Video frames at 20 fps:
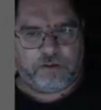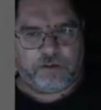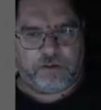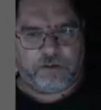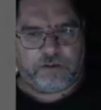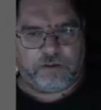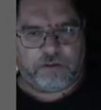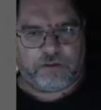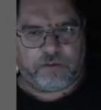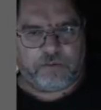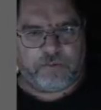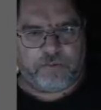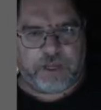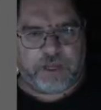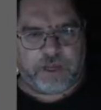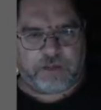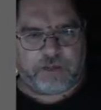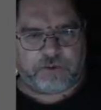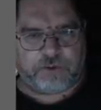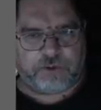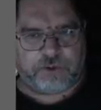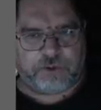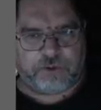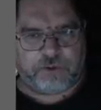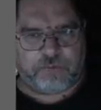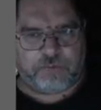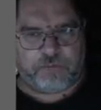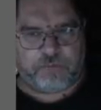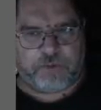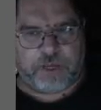So we can't
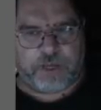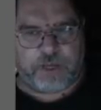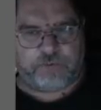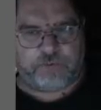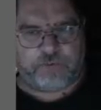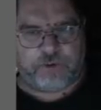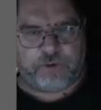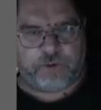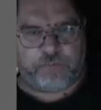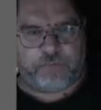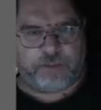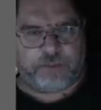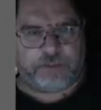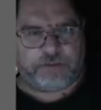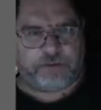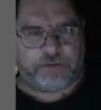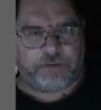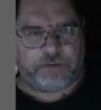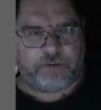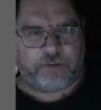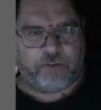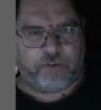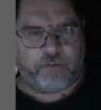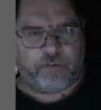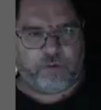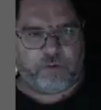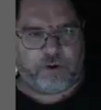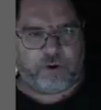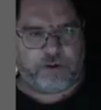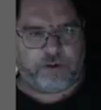shoot, we can't draw the pistol is what we
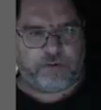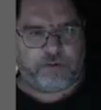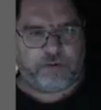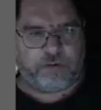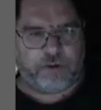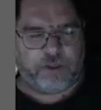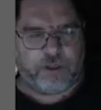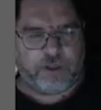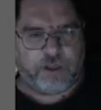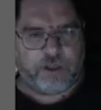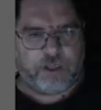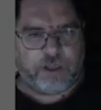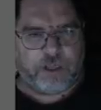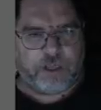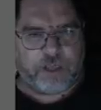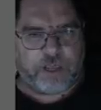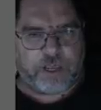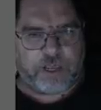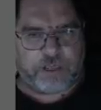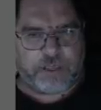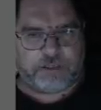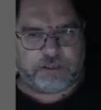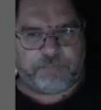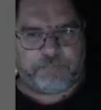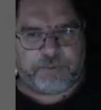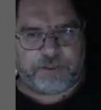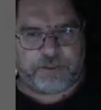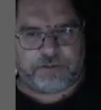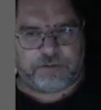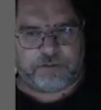want to do. Has
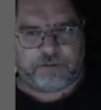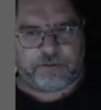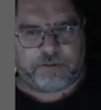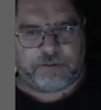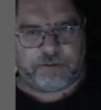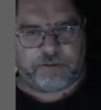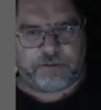pistol.